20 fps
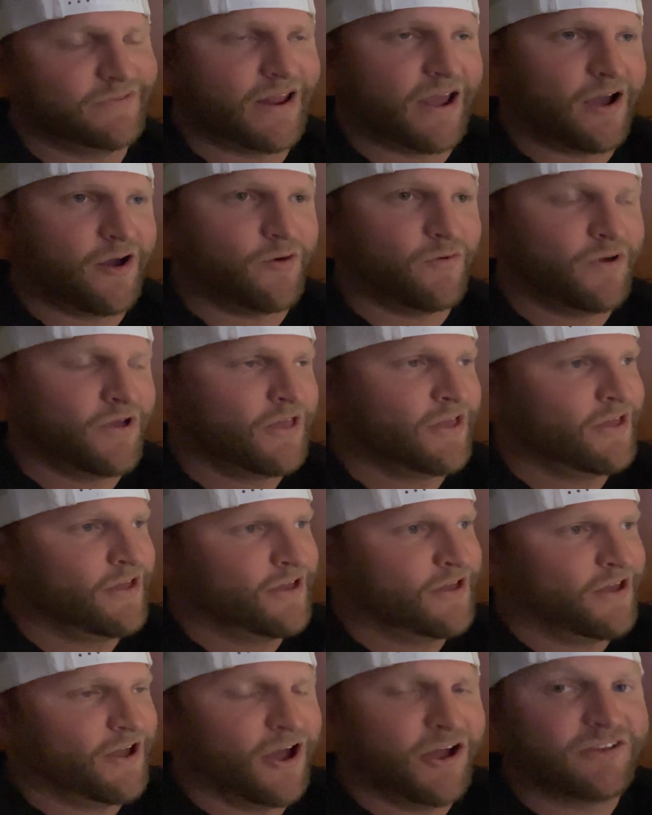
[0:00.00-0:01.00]
Now,
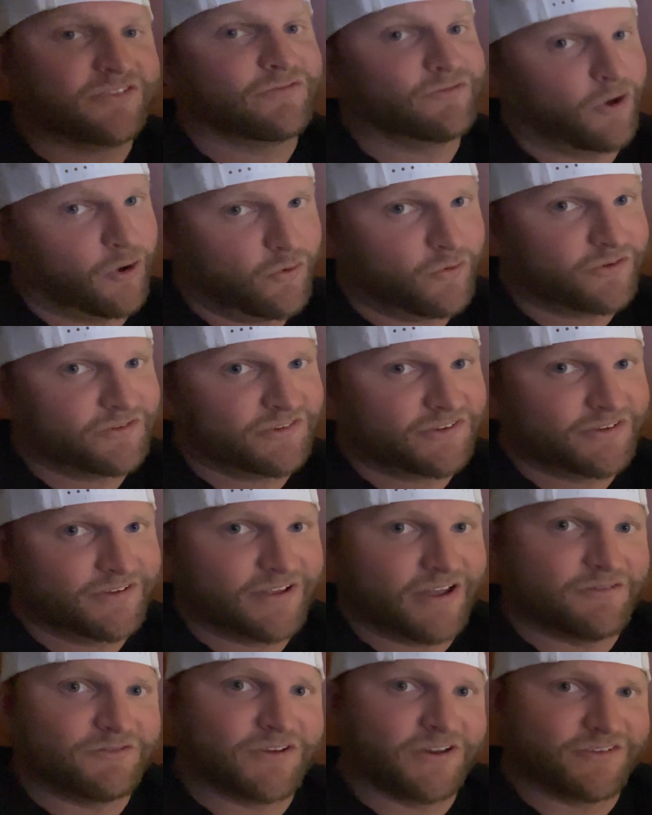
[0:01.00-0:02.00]
us folks
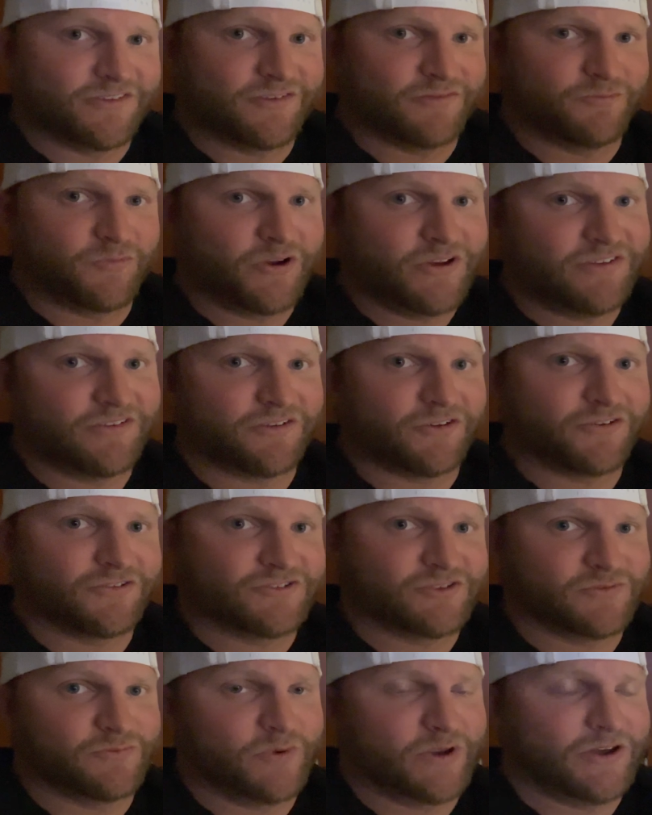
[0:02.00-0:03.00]
have done some
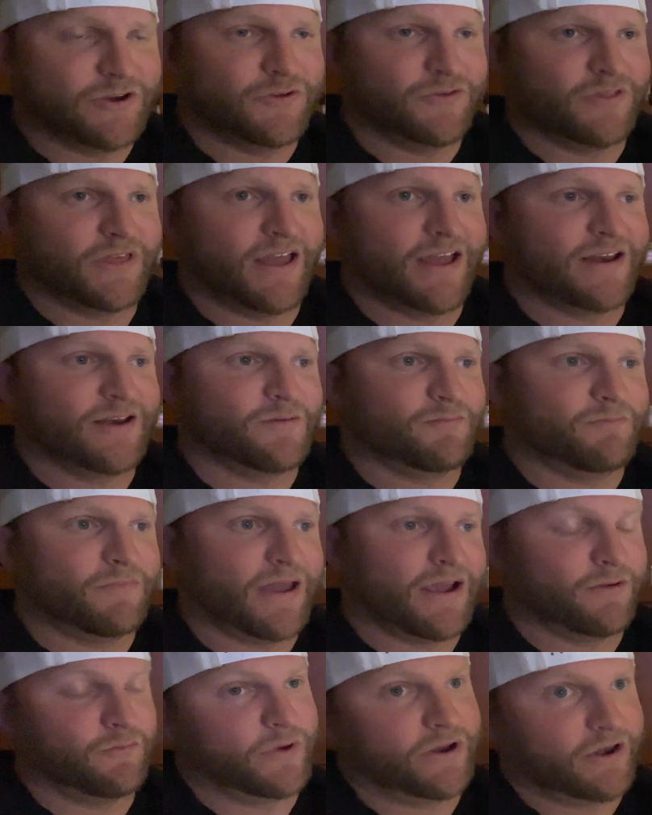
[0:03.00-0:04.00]
research, and we knew that, Matt, we